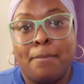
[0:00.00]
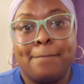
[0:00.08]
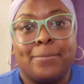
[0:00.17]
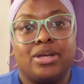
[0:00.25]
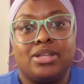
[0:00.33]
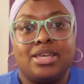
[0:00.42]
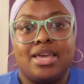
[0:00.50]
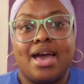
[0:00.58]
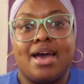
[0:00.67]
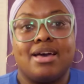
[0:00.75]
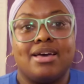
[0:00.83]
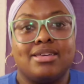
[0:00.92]
but he
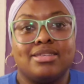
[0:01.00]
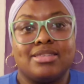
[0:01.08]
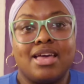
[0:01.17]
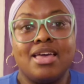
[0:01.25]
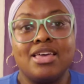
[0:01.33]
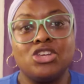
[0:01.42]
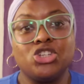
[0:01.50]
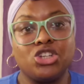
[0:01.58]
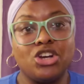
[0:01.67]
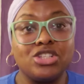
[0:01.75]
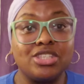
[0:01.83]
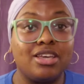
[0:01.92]
has
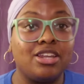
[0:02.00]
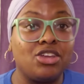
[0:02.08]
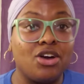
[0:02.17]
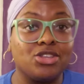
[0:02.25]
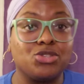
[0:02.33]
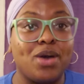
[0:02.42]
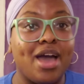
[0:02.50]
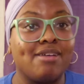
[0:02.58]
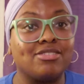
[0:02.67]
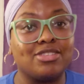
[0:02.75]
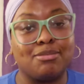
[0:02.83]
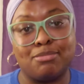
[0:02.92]
shirts, and he also
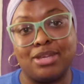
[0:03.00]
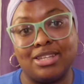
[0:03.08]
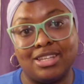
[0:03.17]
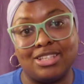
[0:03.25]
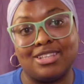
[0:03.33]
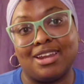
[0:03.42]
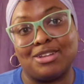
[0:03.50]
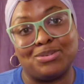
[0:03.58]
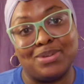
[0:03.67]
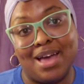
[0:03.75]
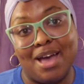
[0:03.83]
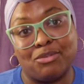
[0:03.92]
has some beanies that I
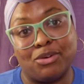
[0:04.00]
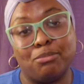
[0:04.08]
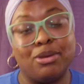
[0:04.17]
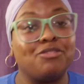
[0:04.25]
do not have on.